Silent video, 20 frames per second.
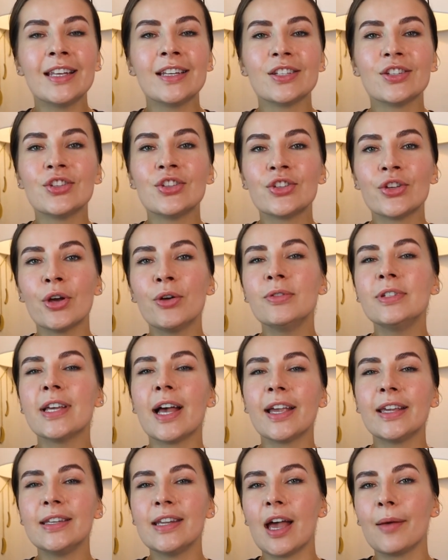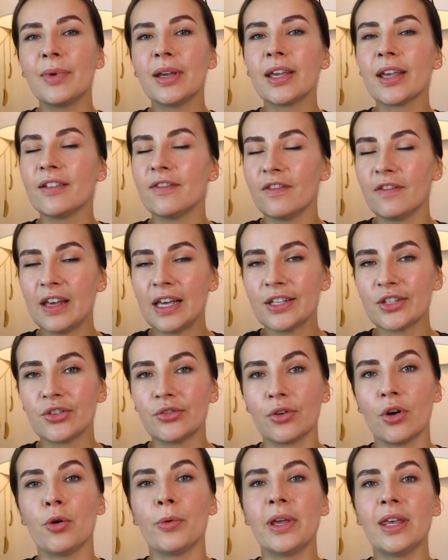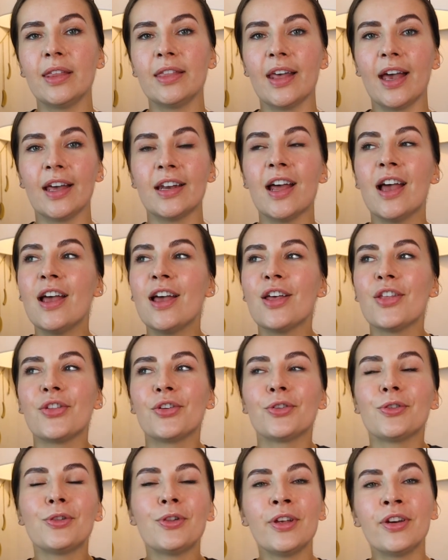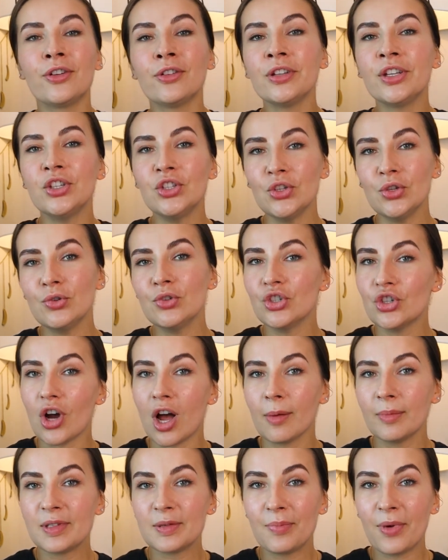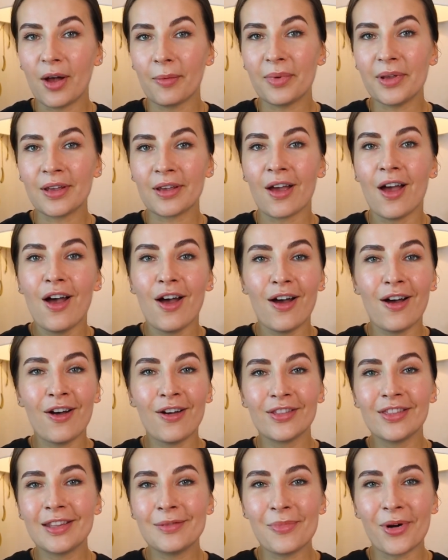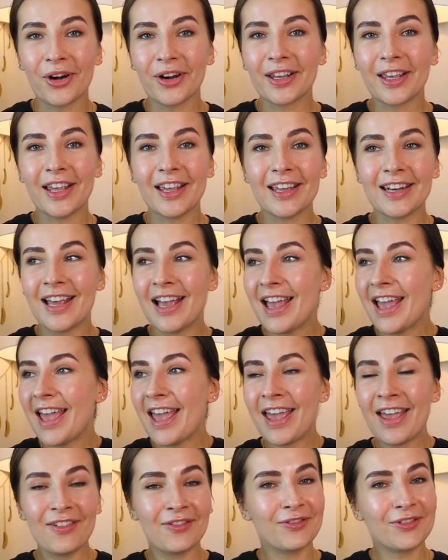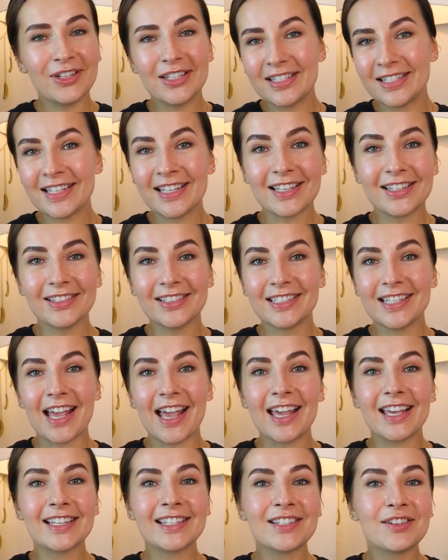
It is so dynamic and fast growing that there are literally new jobs popping on the market every single day.